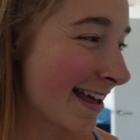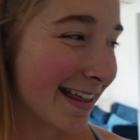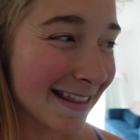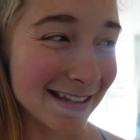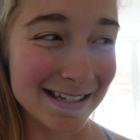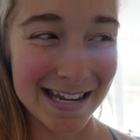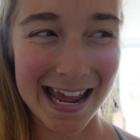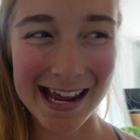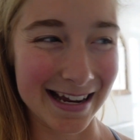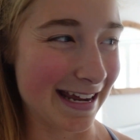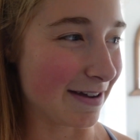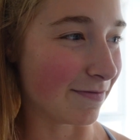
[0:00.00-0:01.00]
In the day
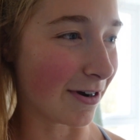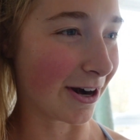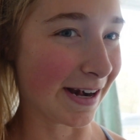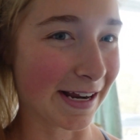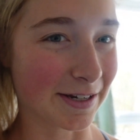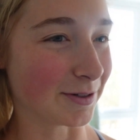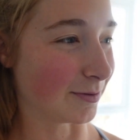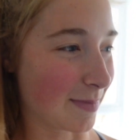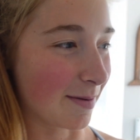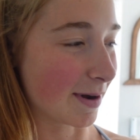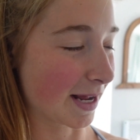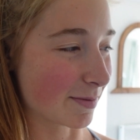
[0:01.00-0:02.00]
I eat very little,
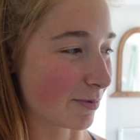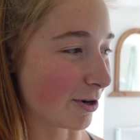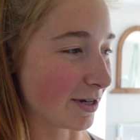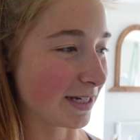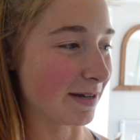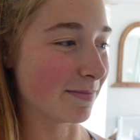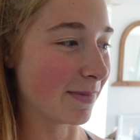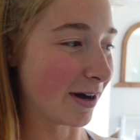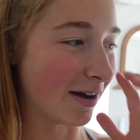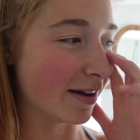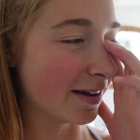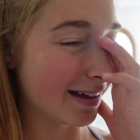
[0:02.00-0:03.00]
maybe like a protein bar.